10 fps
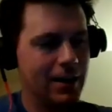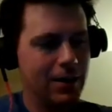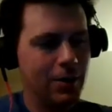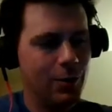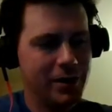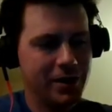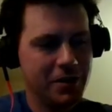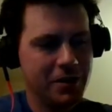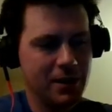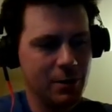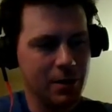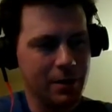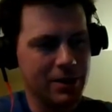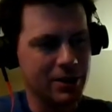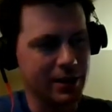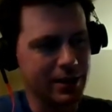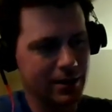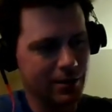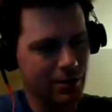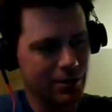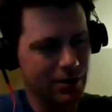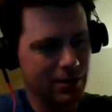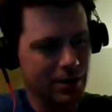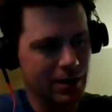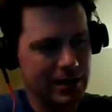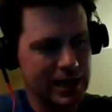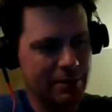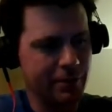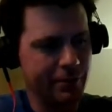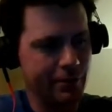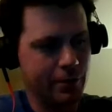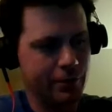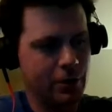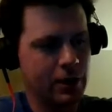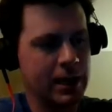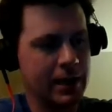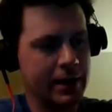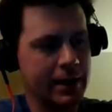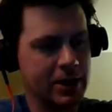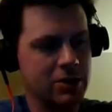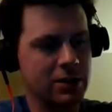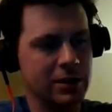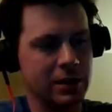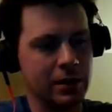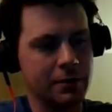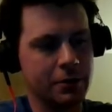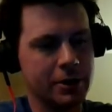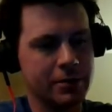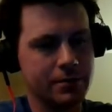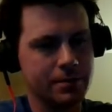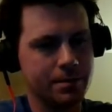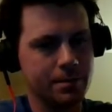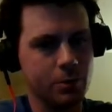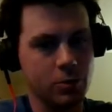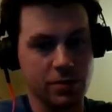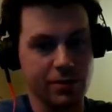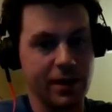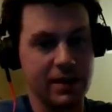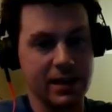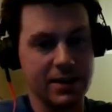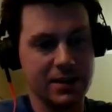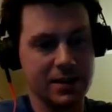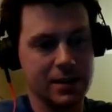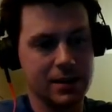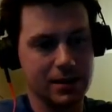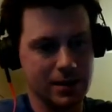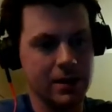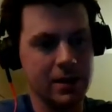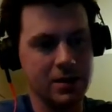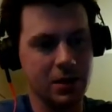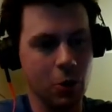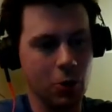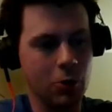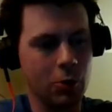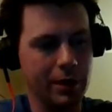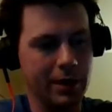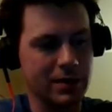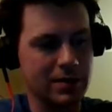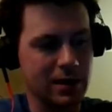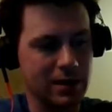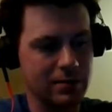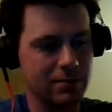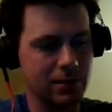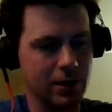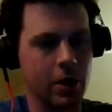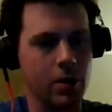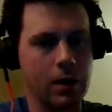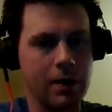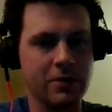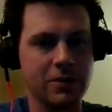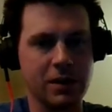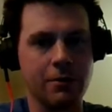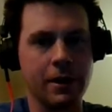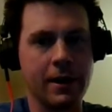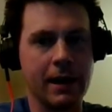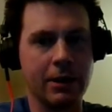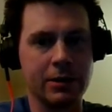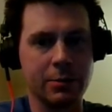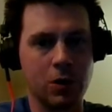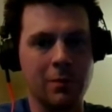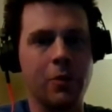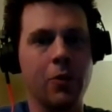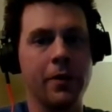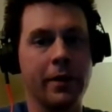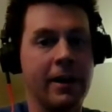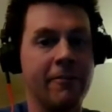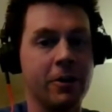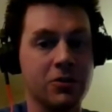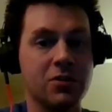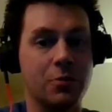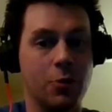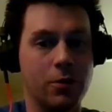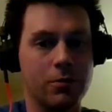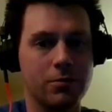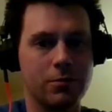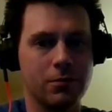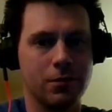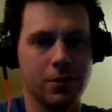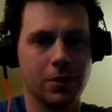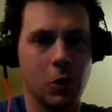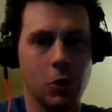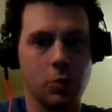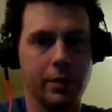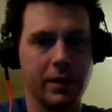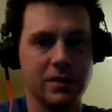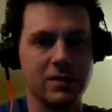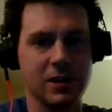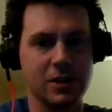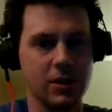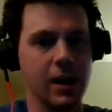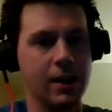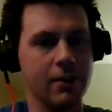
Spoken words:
One other thing I want to mention, on top of Frog Alley actually delivering, which mm-hmm. was fantastic, it is a local place. And, obviously right now it's more important than ever to support the local places that you can.